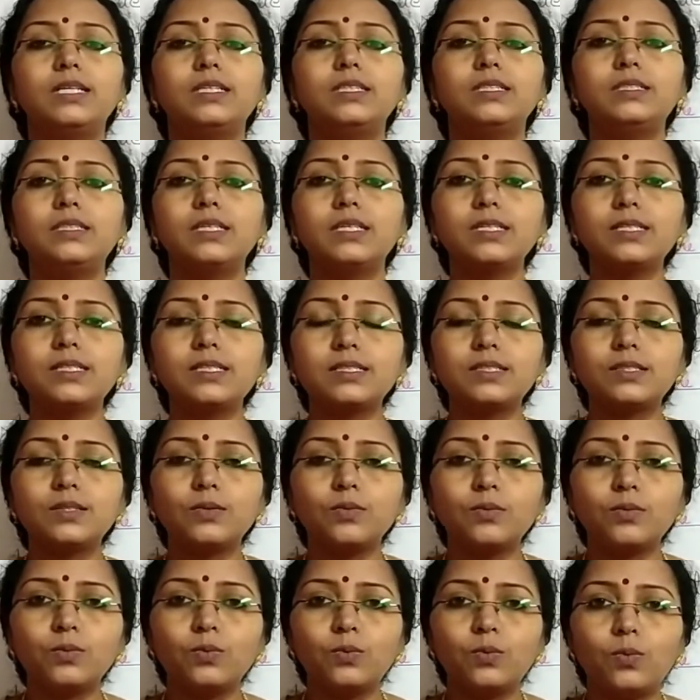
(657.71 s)
just
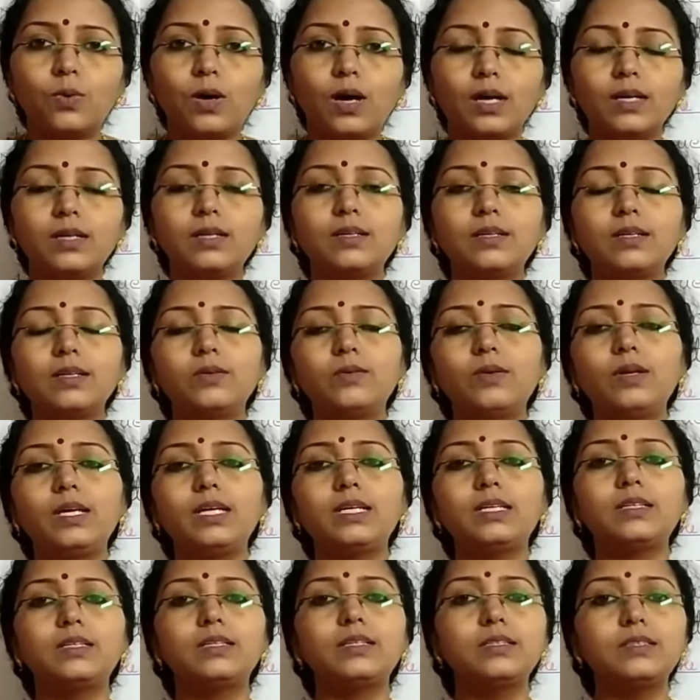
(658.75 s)
one
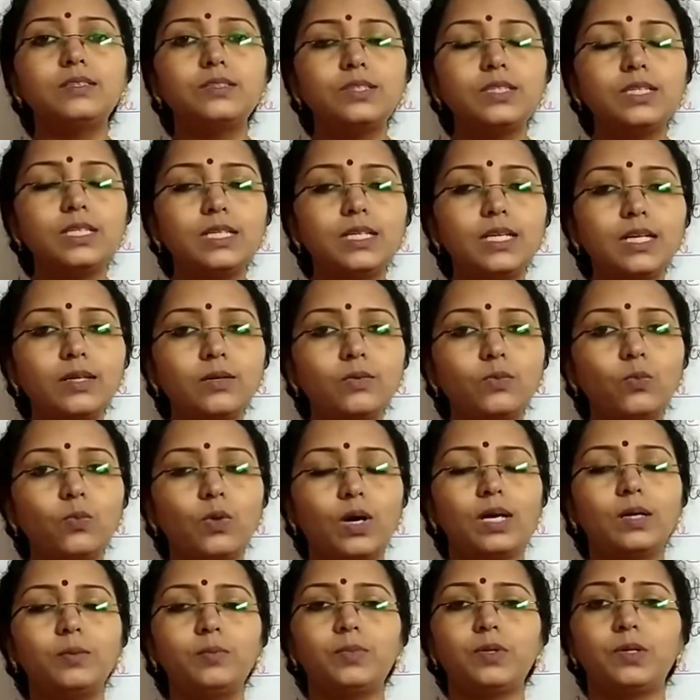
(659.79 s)
regulator gene and
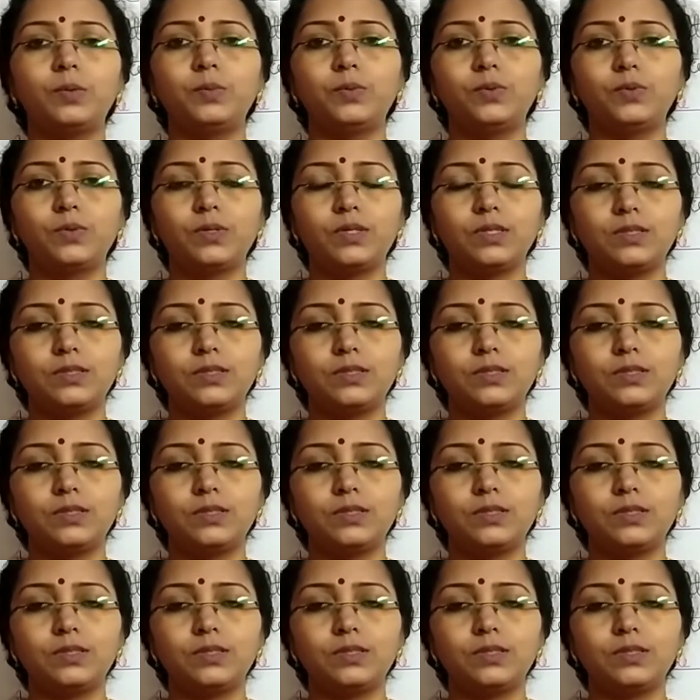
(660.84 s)
one promoter